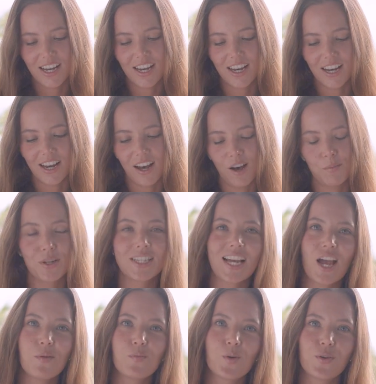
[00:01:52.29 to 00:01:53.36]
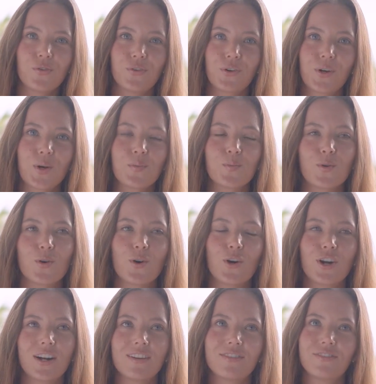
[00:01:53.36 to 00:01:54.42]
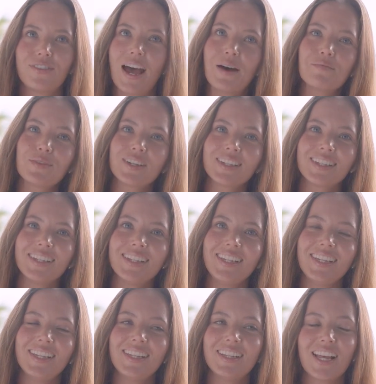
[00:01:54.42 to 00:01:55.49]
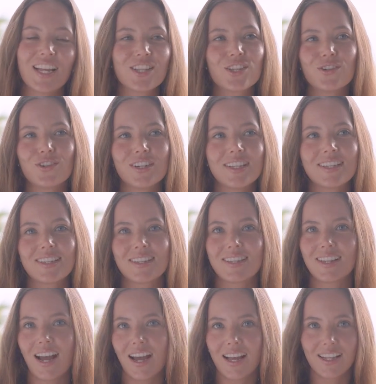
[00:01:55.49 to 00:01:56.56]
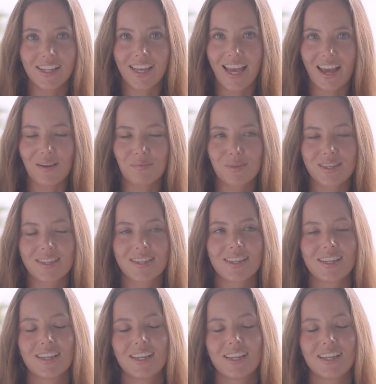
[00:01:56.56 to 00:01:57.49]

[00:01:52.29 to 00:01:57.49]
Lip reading: But I prefer more family naturist style camps.